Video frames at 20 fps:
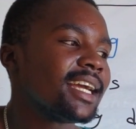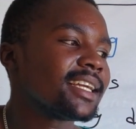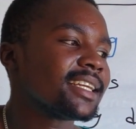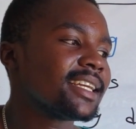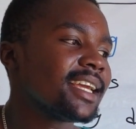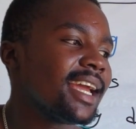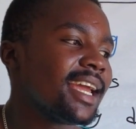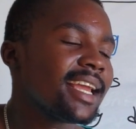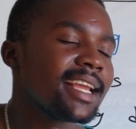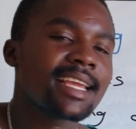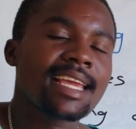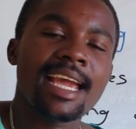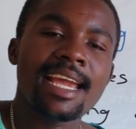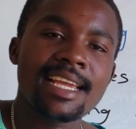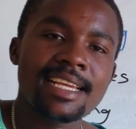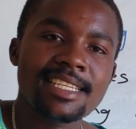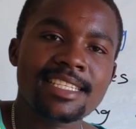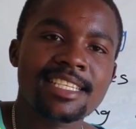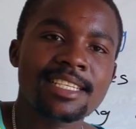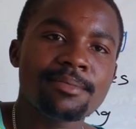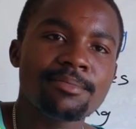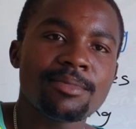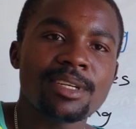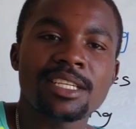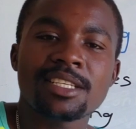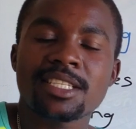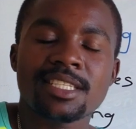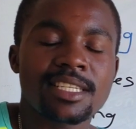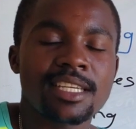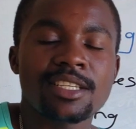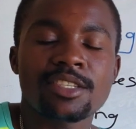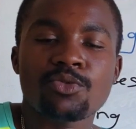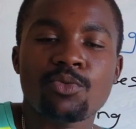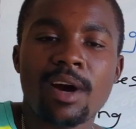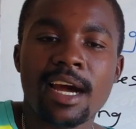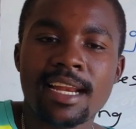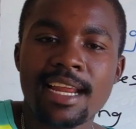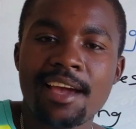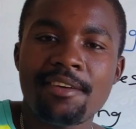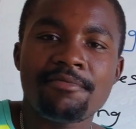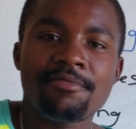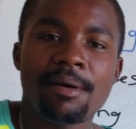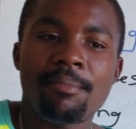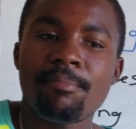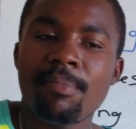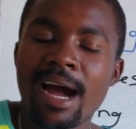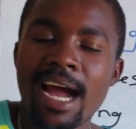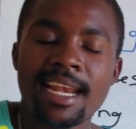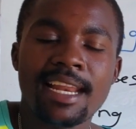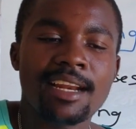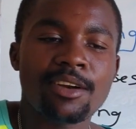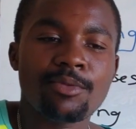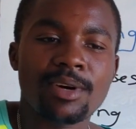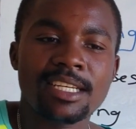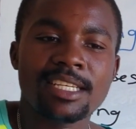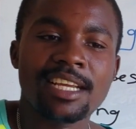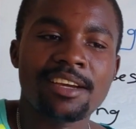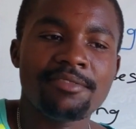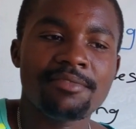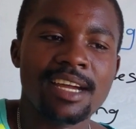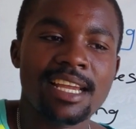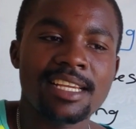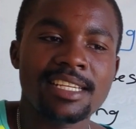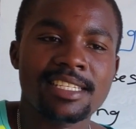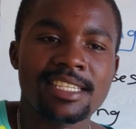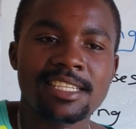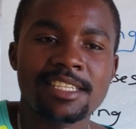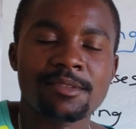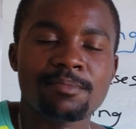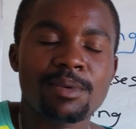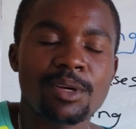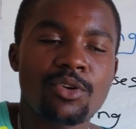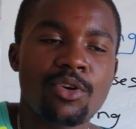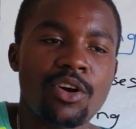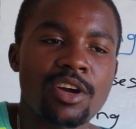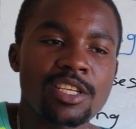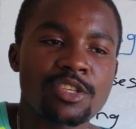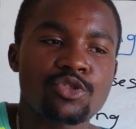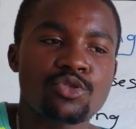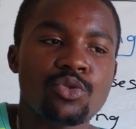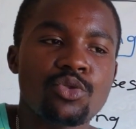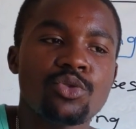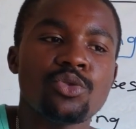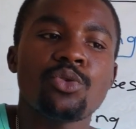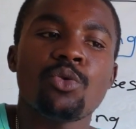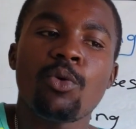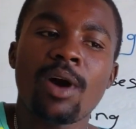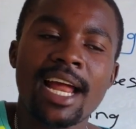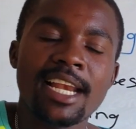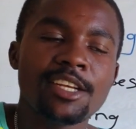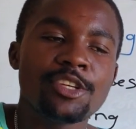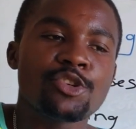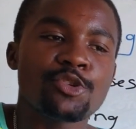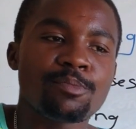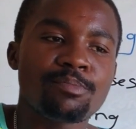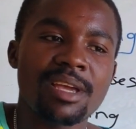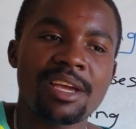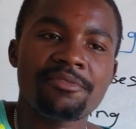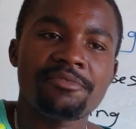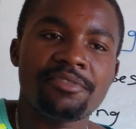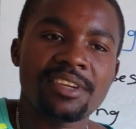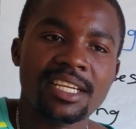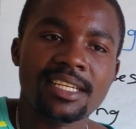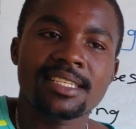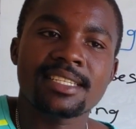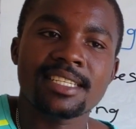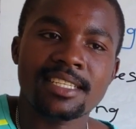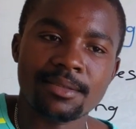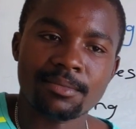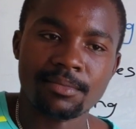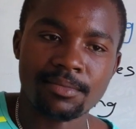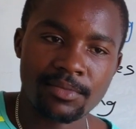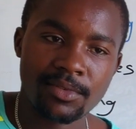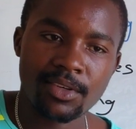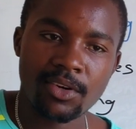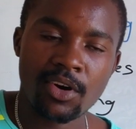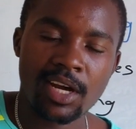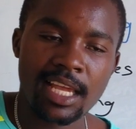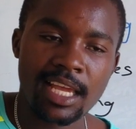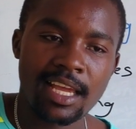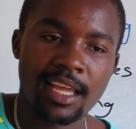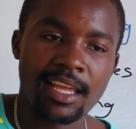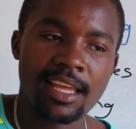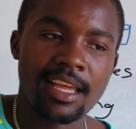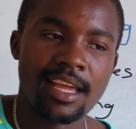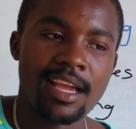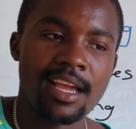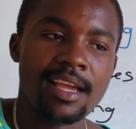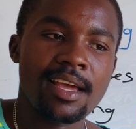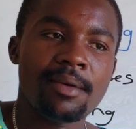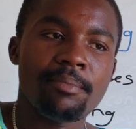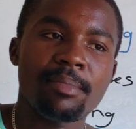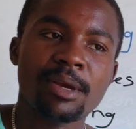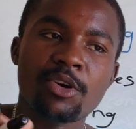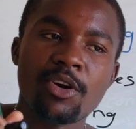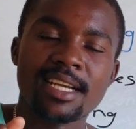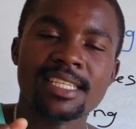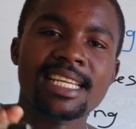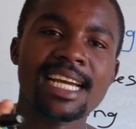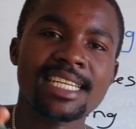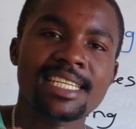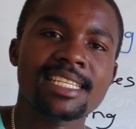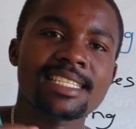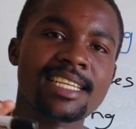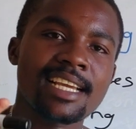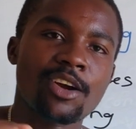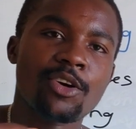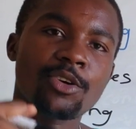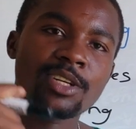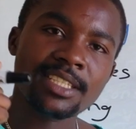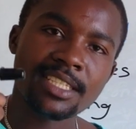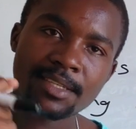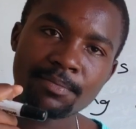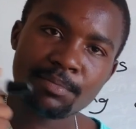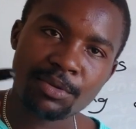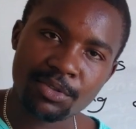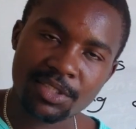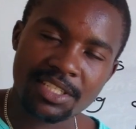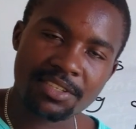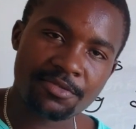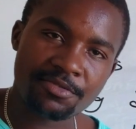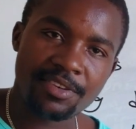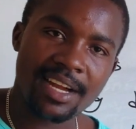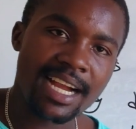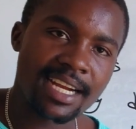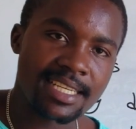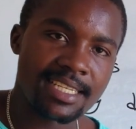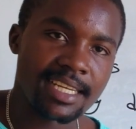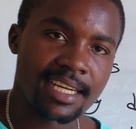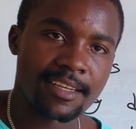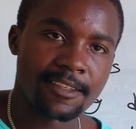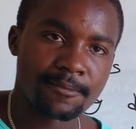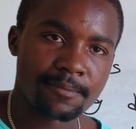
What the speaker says: gayism is whatever, bad and whatever, it is because you want to be a victim, okay? Because that is a contributing factor.